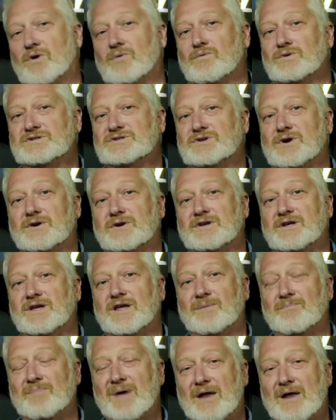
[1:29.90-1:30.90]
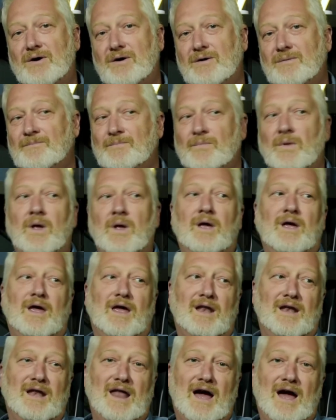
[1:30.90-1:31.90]
it would start to get better.
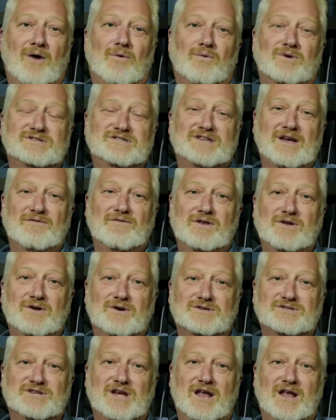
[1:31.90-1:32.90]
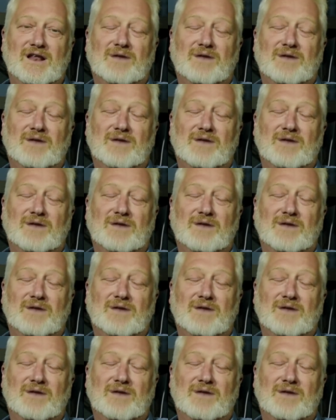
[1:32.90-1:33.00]
And now we're 7 years in,